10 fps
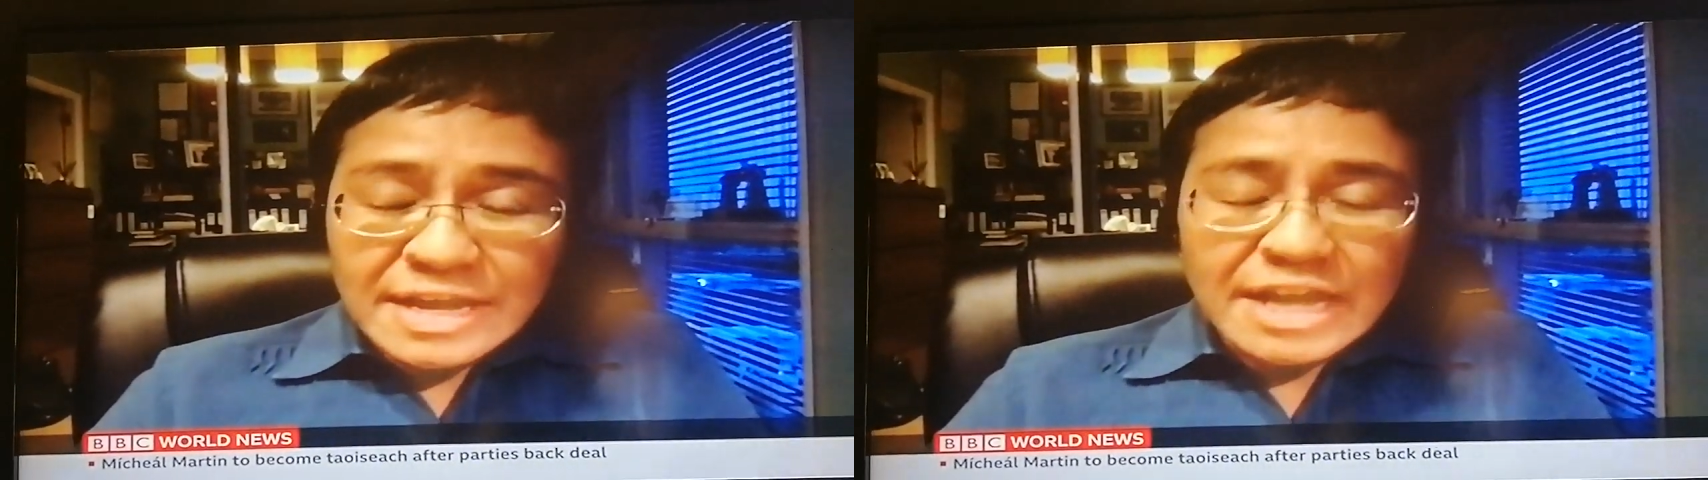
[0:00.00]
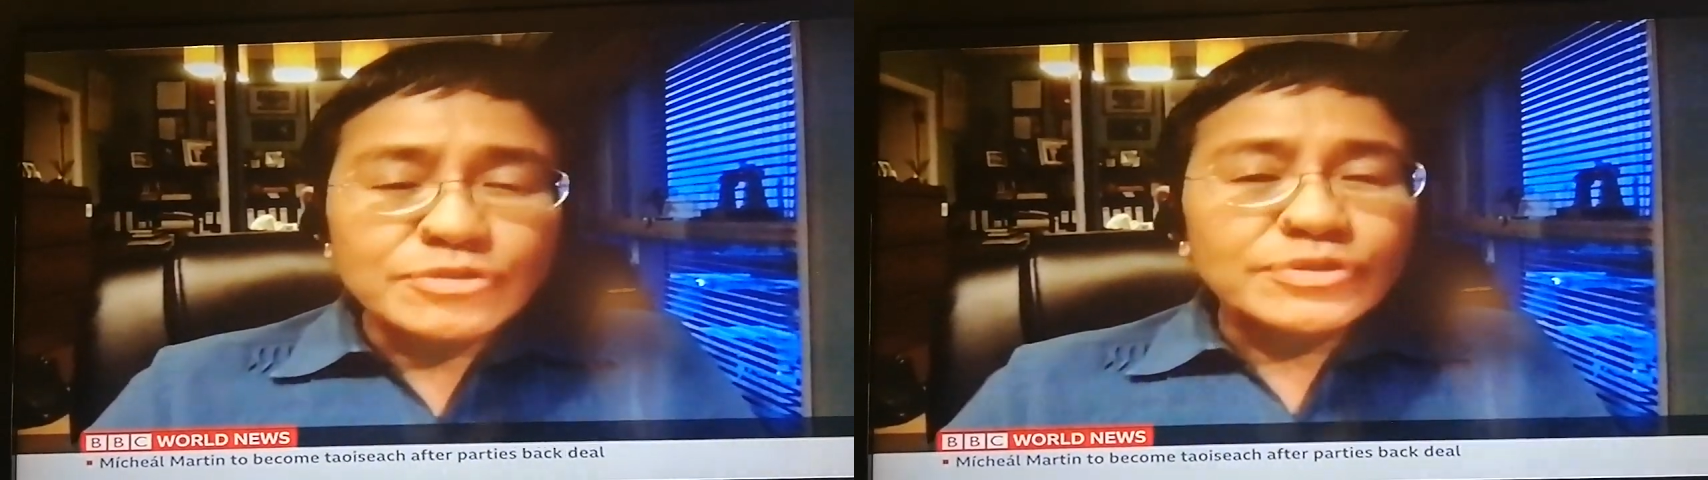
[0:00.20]

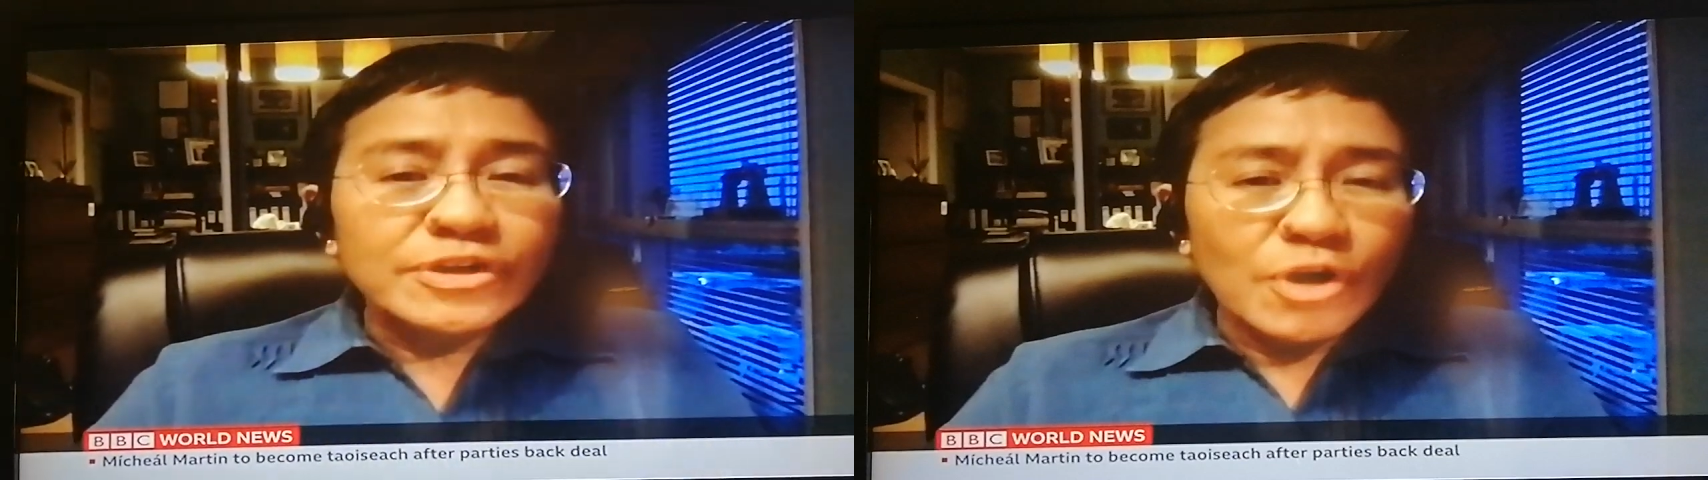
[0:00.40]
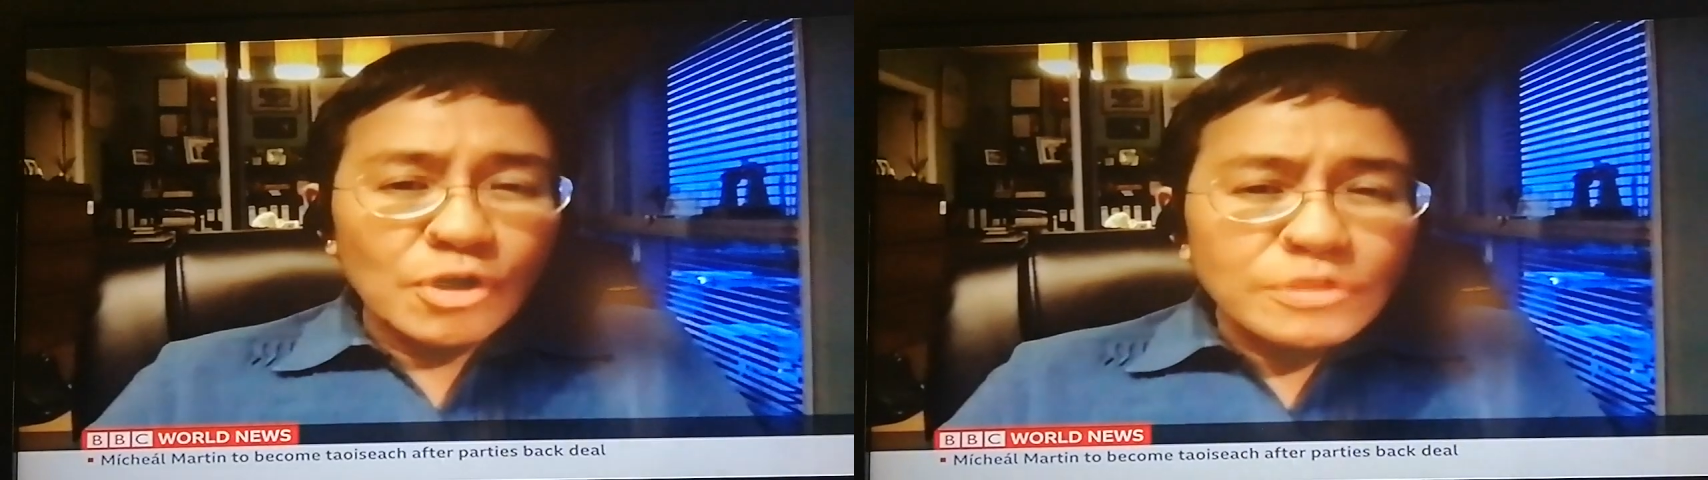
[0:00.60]
And you
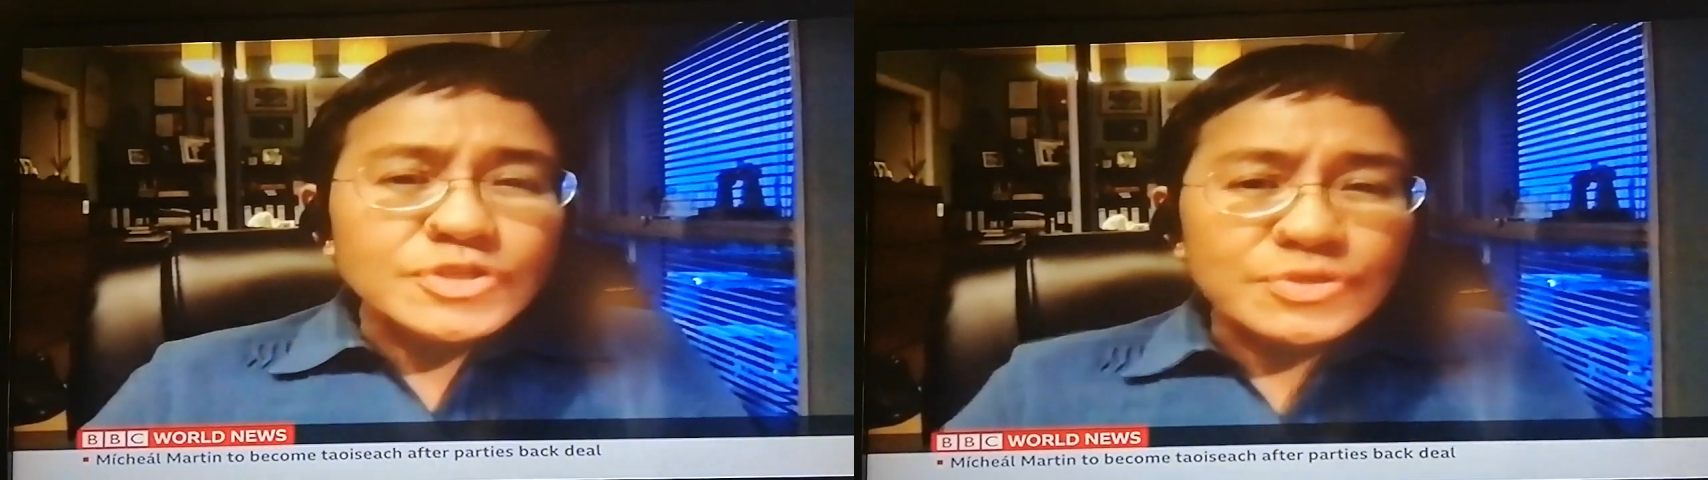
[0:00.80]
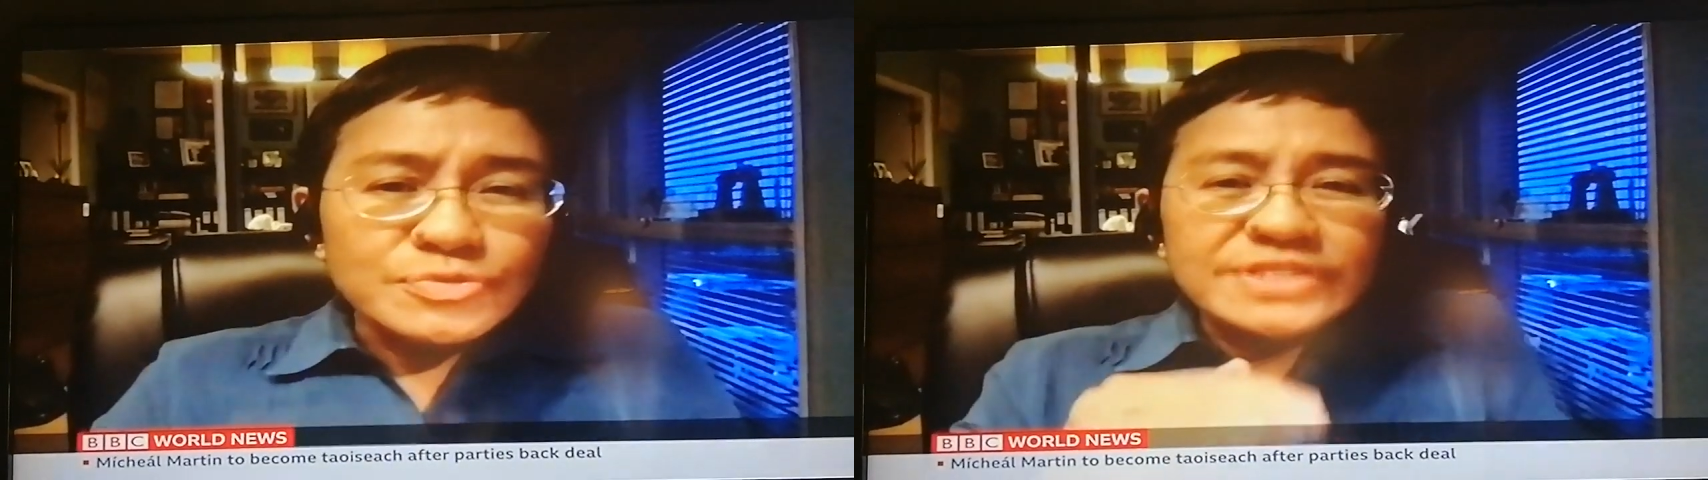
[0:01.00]
can
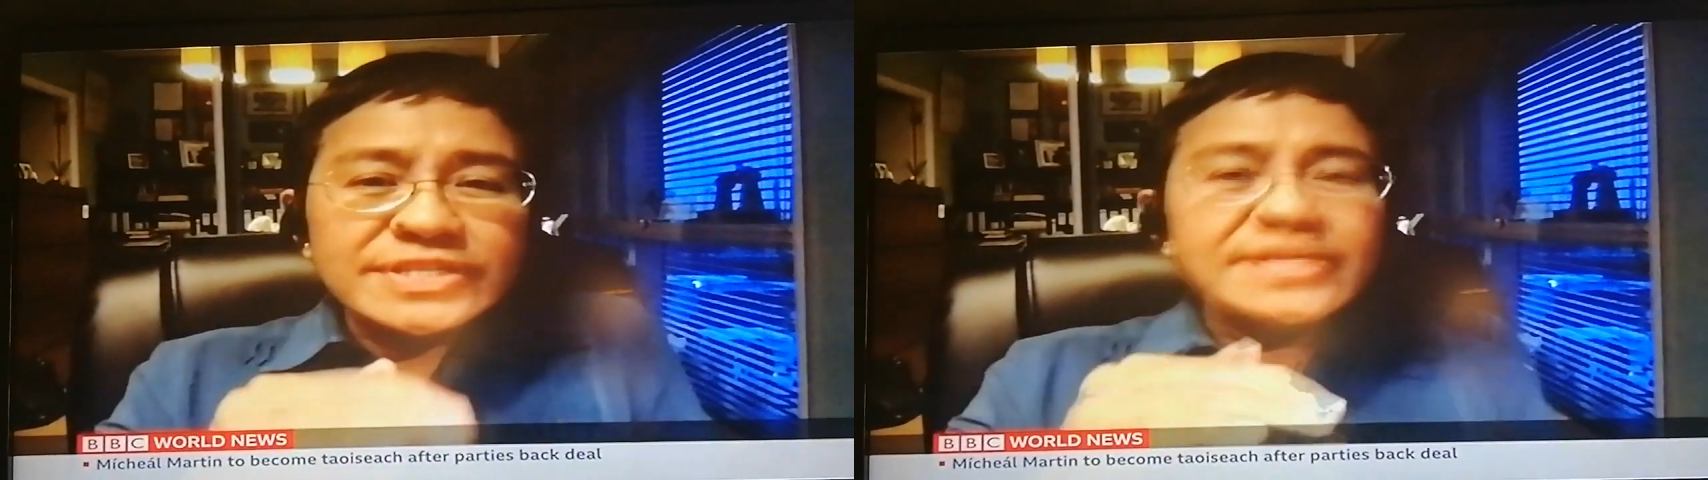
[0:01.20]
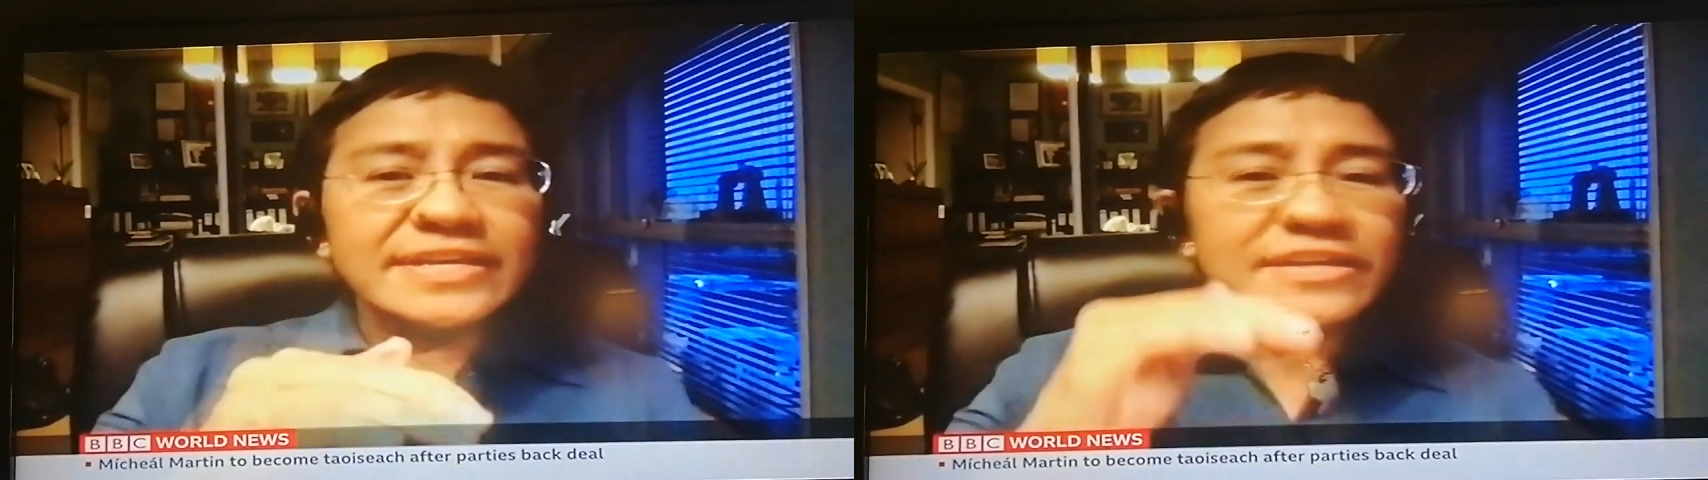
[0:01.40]
also
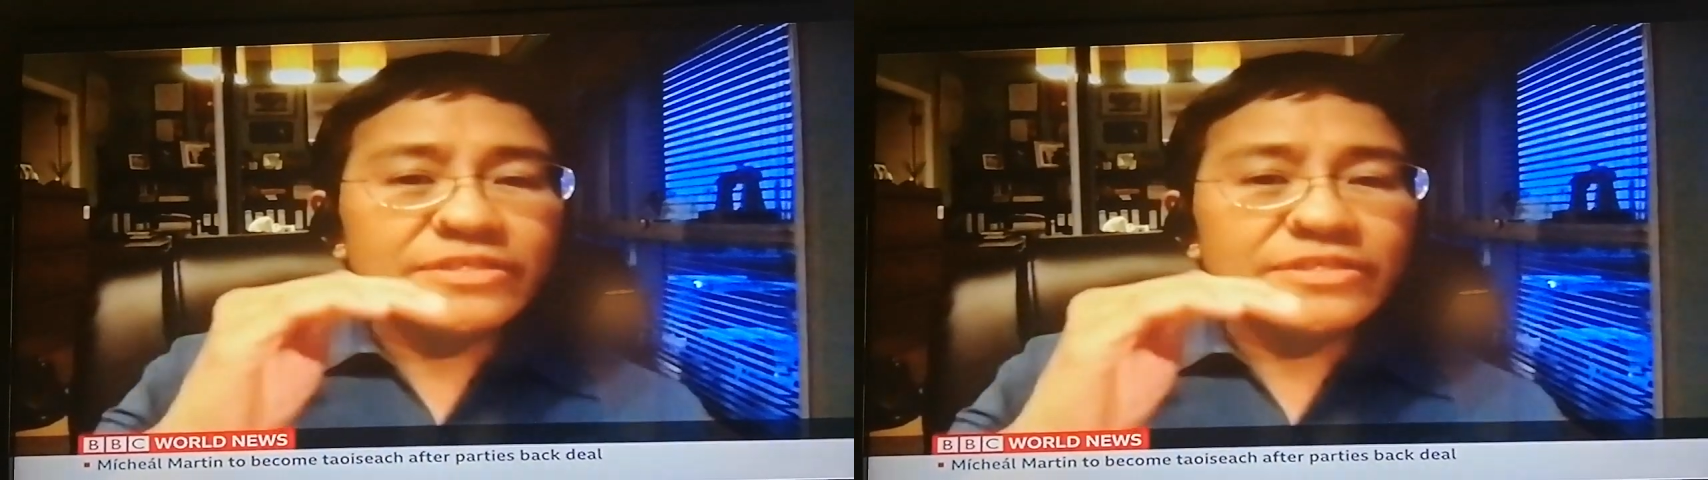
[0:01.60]
see